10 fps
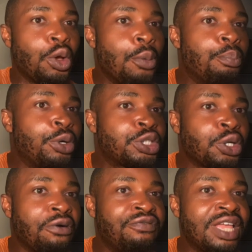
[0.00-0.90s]
both
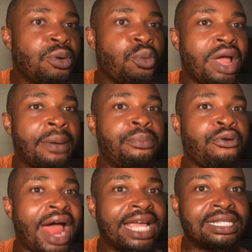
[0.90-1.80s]
of them were
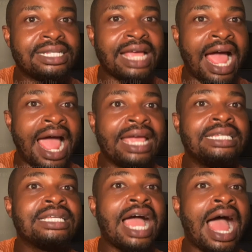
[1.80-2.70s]

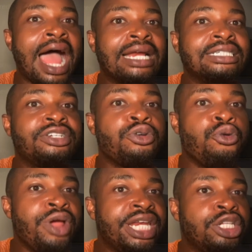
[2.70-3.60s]
bright-eyed and
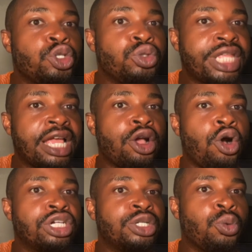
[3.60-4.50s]
ready to take
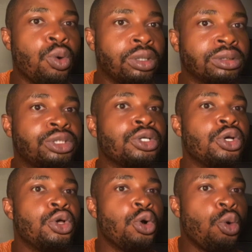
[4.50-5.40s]
on the world.
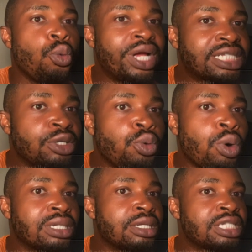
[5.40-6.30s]
Weston
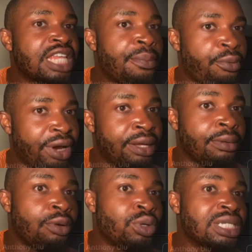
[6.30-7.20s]
was
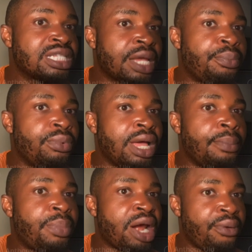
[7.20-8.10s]
separate. Weston's
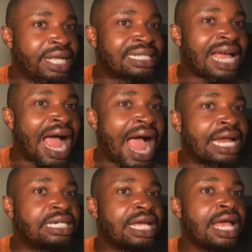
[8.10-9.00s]
parents
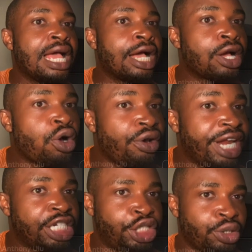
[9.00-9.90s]
had
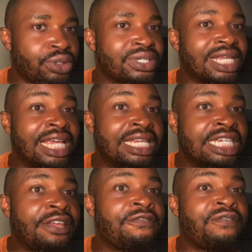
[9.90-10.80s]
connections
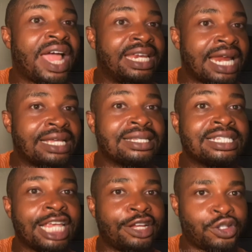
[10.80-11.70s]
in the finance
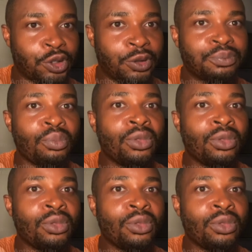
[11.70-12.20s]
sector,